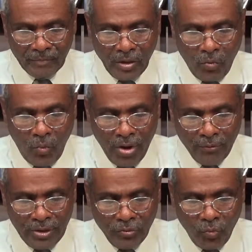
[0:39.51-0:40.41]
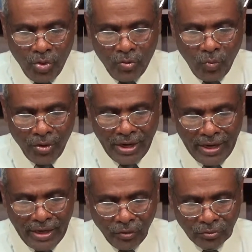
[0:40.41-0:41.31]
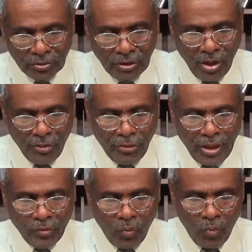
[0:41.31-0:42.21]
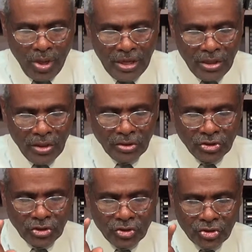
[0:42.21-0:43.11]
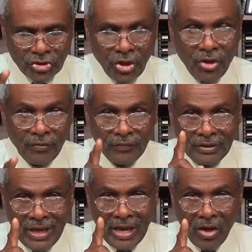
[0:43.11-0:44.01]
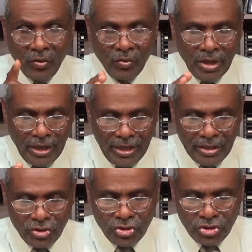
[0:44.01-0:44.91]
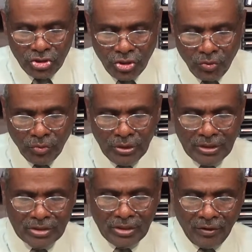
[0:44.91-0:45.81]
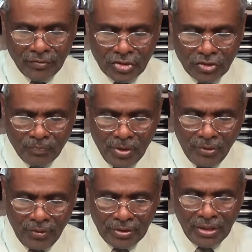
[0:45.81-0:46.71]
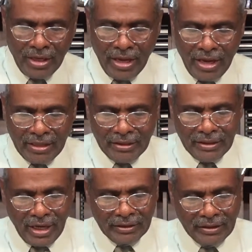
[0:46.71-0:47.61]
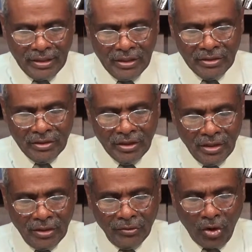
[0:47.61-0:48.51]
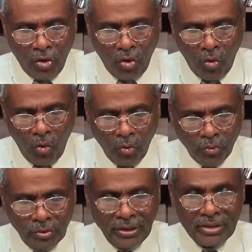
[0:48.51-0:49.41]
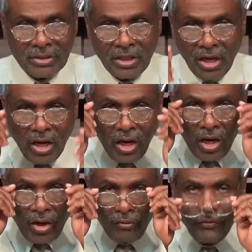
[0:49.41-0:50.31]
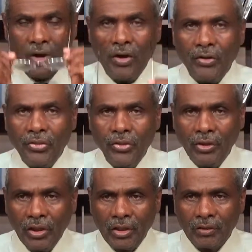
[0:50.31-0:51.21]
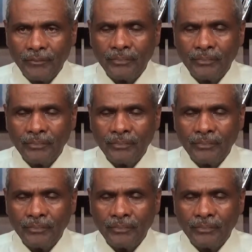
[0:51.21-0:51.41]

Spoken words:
wherein we were held, "that we should serve now in newness of spirit and not in the oldness of the letter."